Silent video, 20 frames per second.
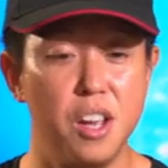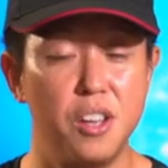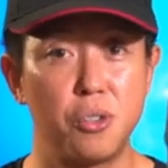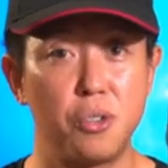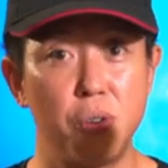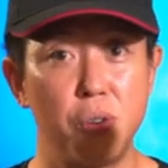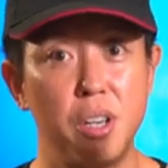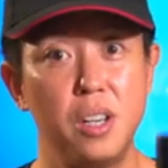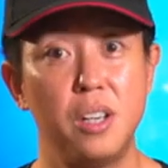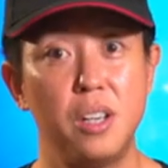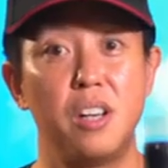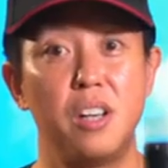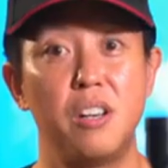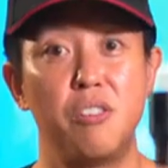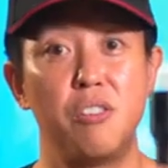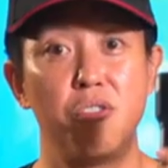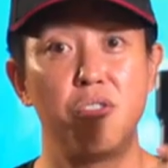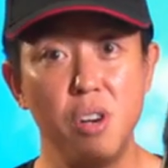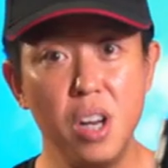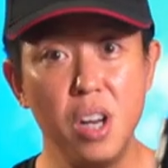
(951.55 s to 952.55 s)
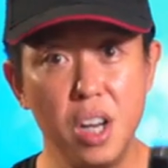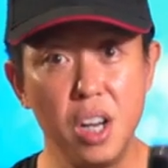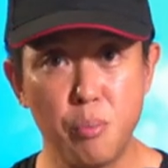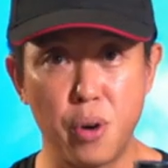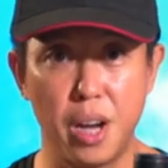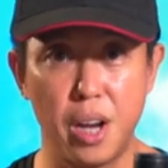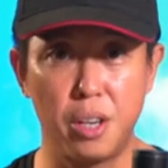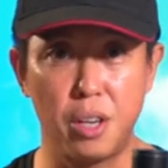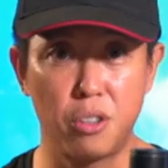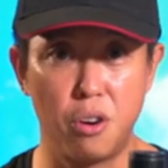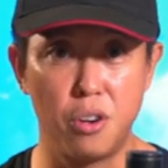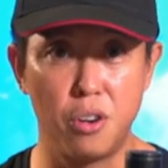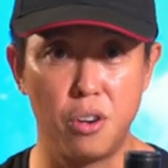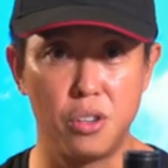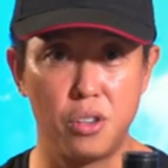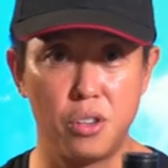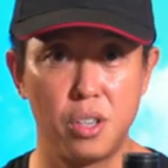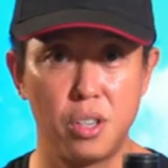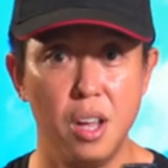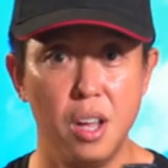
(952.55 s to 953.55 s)
So you need a really bright
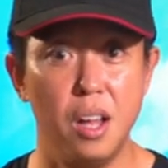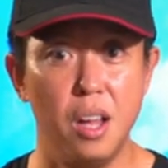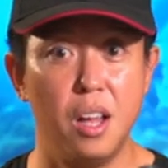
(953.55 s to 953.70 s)
torch.